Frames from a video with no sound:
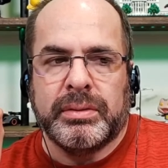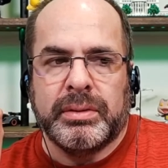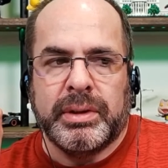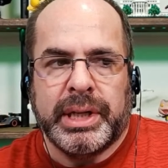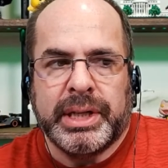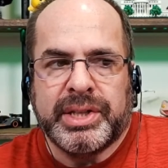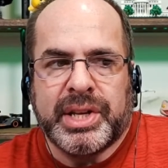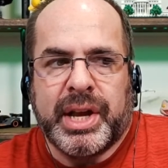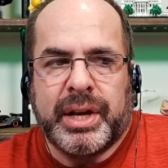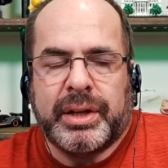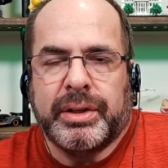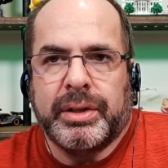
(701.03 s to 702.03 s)

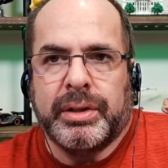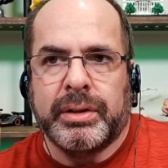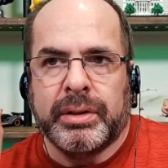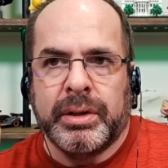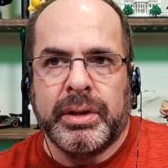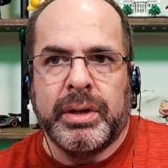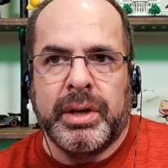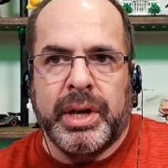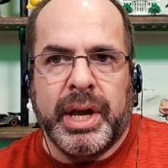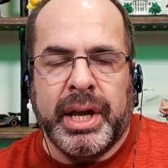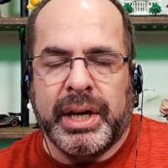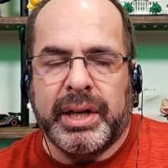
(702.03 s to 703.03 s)
Exactly.
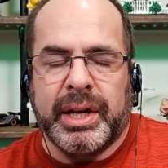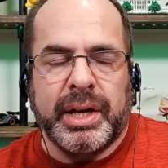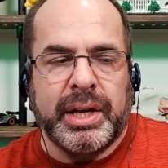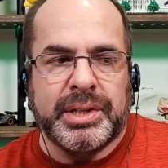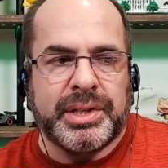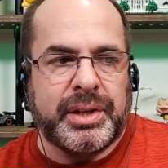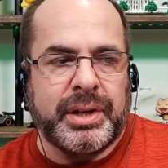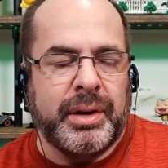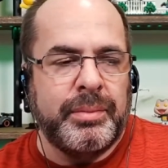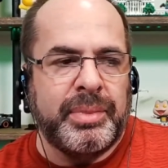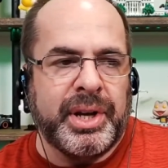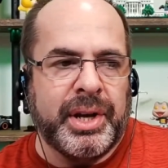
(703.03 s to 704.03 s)
And again, as a
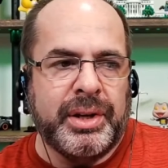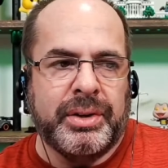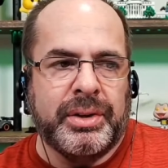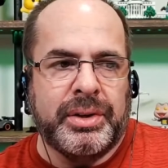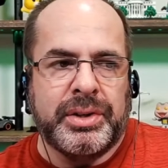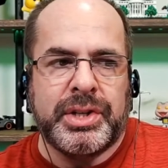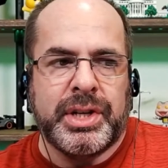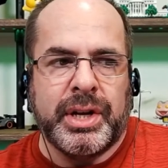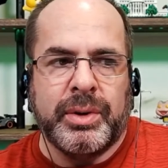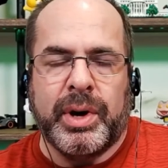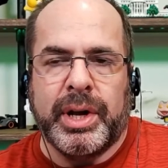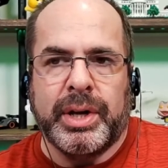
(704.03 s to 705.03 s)
company, I don't
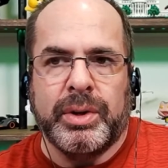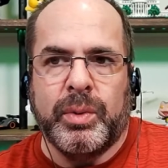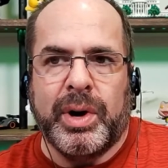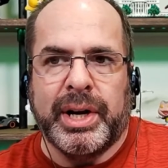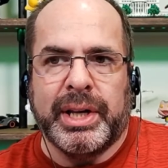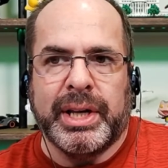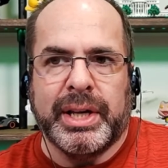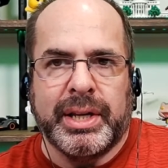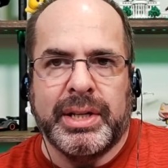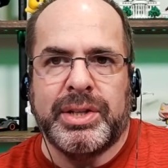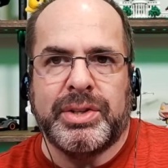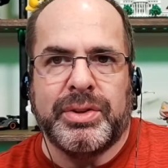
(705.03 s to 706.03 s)
understand why you'd want to get
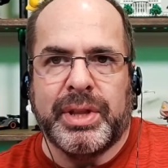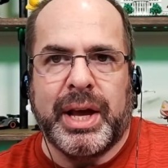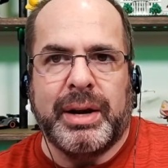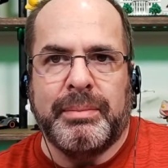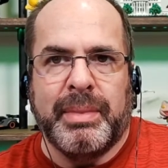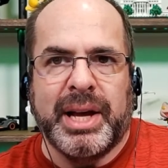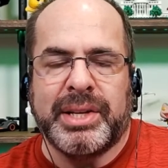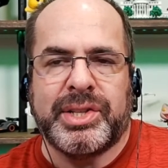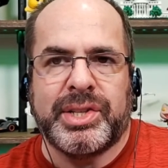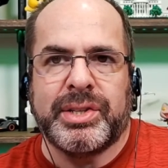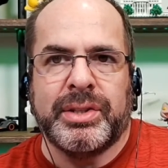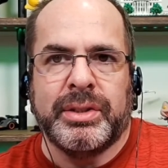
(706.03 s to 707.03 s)
into that
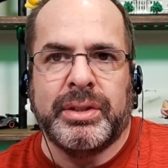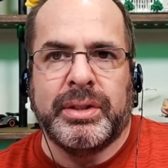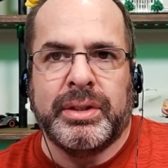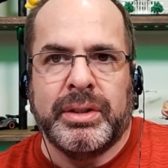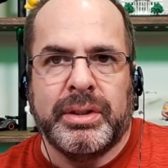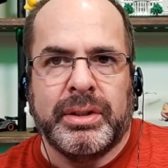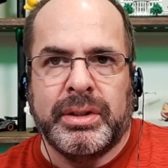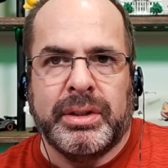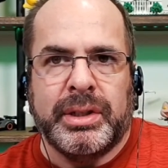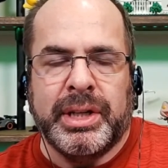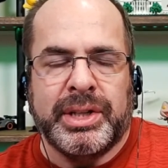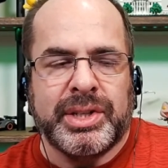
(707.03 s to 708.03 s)
mess.
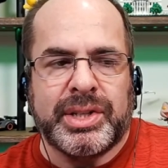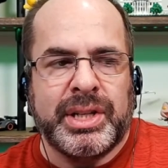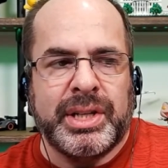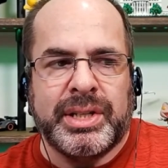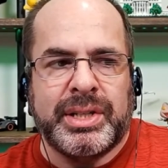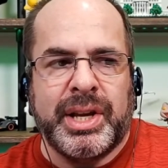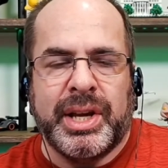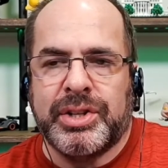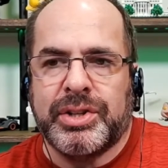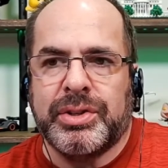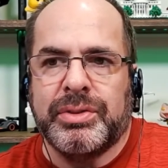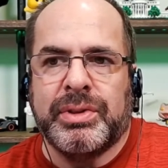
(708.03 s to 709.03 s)
It
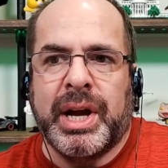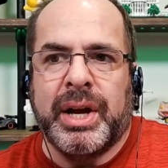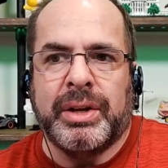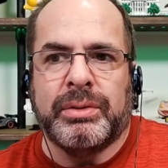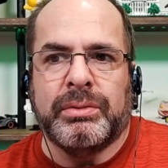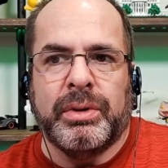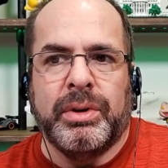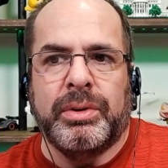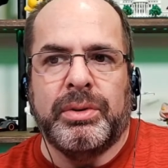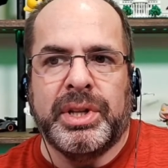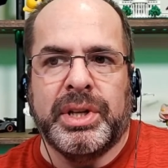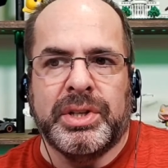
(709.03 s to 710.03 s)
takes you down a
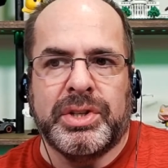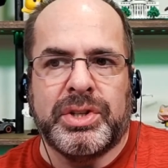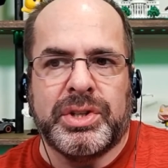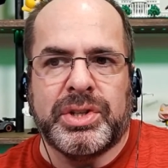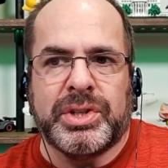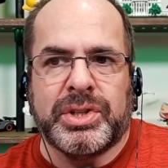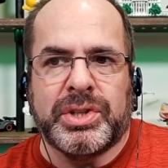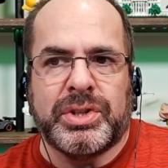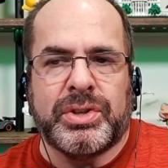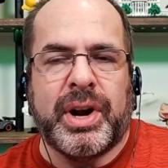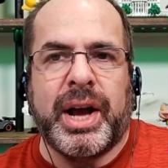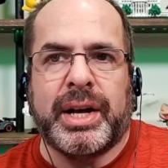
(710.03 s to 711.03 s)
road that is just
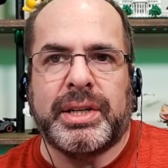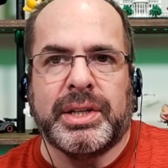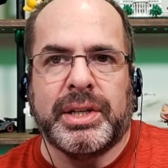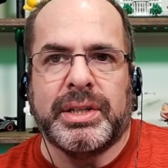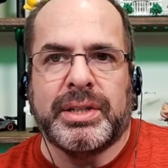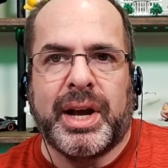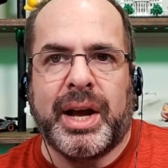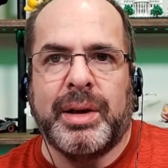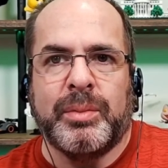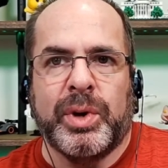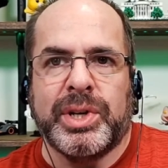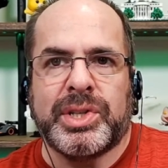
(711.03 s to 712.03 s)
distracting and
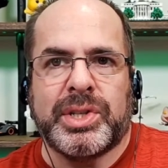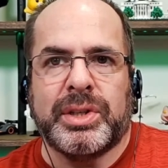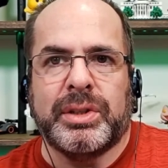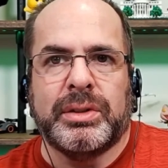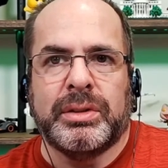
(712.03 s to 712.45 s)
time wasting.